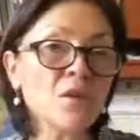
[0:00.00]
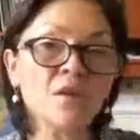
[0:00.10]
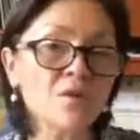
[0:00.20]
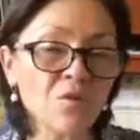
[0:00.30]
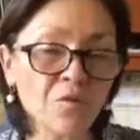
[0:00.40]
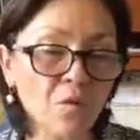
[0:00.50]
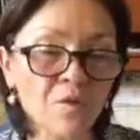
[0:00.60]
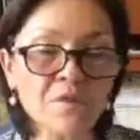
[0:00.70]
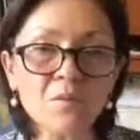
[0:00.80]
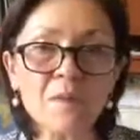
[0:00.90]
on and so
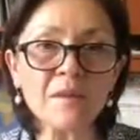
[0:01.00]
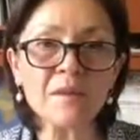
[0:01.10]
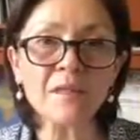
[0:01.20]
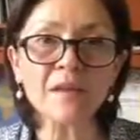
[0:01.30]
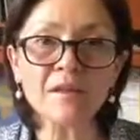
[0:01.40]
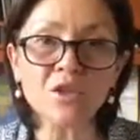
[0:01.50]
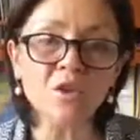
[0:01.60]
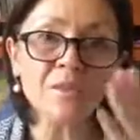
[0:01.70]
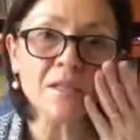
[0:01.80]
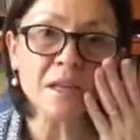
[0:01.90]
forth. So maybe there's other
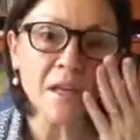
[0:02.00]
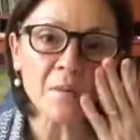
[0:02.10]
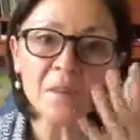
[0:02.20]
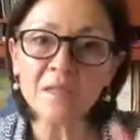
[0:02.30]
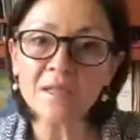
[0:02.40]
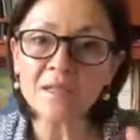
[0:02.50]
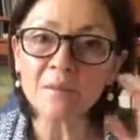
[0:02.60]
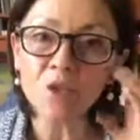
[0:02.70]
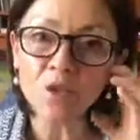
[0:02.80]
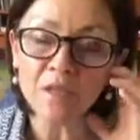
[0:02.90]
terms in there, but this is the
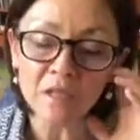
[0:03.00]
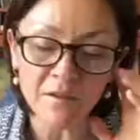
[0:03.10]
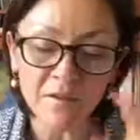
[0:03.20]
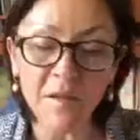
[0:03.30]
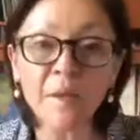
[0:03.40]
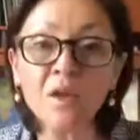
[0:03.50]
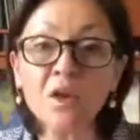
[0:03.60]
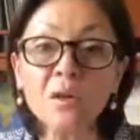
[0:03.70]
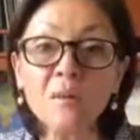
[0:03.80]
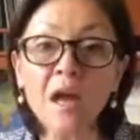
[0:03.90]
majority of them. And you're
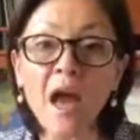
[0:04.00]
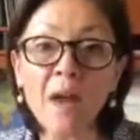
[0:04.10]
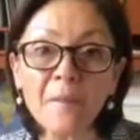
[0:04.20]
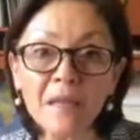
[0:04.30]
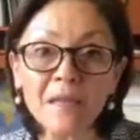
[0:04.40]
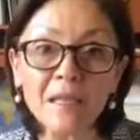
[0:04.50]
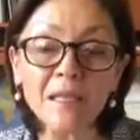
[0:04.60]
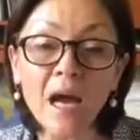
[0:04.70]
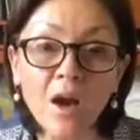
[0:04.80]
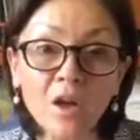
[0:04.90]
going to be happier than a
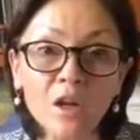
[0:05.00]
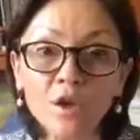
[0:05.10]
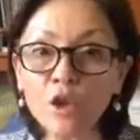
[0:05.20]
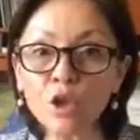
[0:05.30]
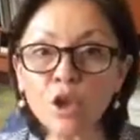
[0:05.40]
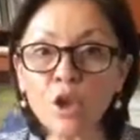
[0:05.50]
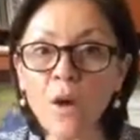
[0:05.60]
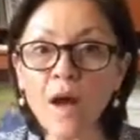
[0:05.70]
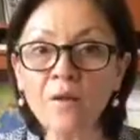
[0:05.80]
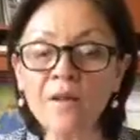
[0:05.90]
lark, and you're going to go
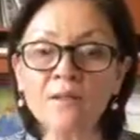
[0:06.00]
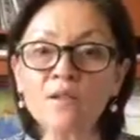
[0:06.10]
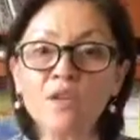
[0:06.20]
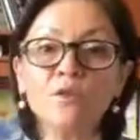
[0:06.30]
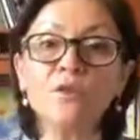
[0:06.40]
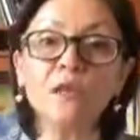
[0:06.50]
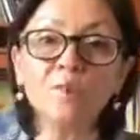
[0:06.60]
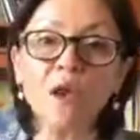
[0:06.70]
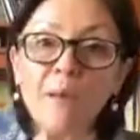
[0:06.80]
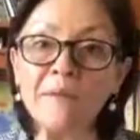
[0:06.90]
out and start looking
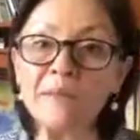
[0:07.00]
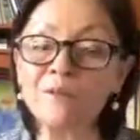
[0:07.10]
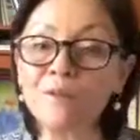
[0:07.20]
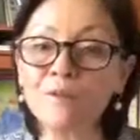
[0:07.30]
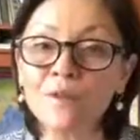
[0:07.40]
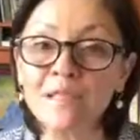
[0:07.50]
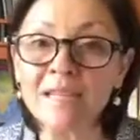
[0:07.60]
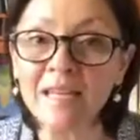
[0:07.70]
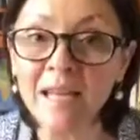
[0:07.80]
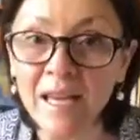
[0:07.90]
at properties with your real
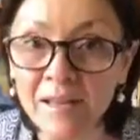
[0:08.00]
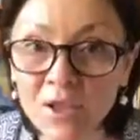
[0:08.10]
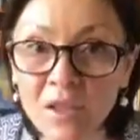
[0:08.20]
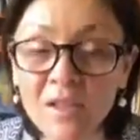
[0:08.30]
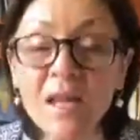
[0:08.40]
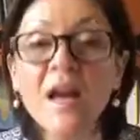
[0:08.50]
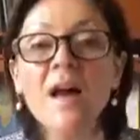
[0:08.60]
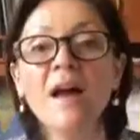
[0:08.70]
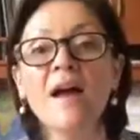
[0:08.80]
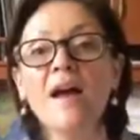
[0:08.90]
estate agent,
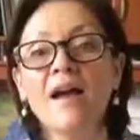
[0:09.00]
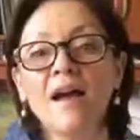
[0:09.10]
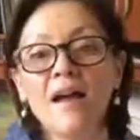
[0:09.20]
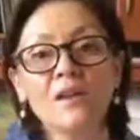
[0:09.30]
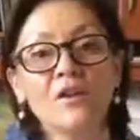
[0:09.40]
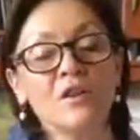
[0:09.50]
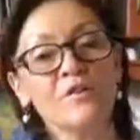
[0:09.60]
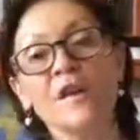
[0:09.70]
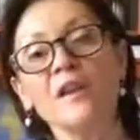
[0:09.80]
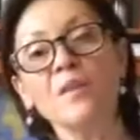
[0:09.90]
and you're going
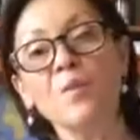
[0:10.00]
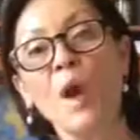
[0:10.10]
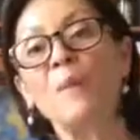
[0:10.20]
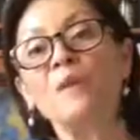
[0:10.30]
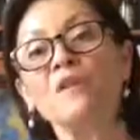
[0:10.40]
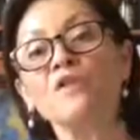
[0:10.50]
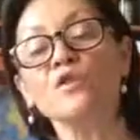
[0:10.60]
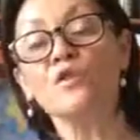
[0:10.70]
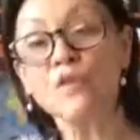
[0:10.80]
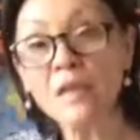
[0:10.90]
to find the property of
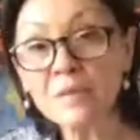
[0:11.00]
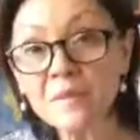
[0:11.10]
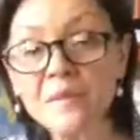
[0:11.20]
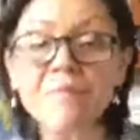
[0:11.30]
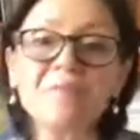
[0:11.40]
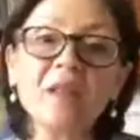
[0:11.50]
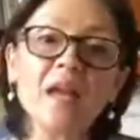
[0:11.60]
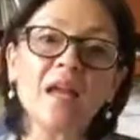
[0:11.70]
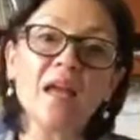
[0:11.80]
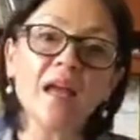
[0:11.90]
your dreams,
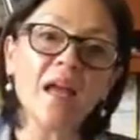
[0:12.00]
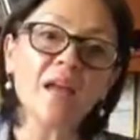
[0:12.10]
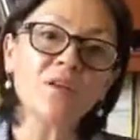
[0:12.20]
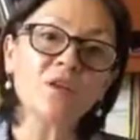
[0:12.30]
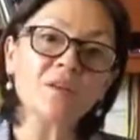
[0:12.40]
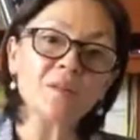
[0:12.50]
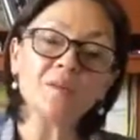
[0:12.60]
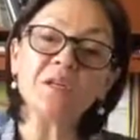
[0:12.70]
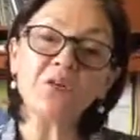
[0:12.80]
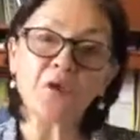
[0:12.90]
and you're going to
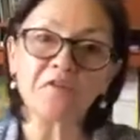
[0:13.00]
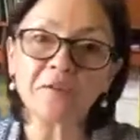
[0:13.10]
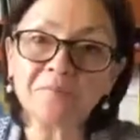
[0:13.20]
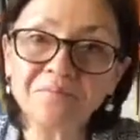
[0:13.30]
submit an offer.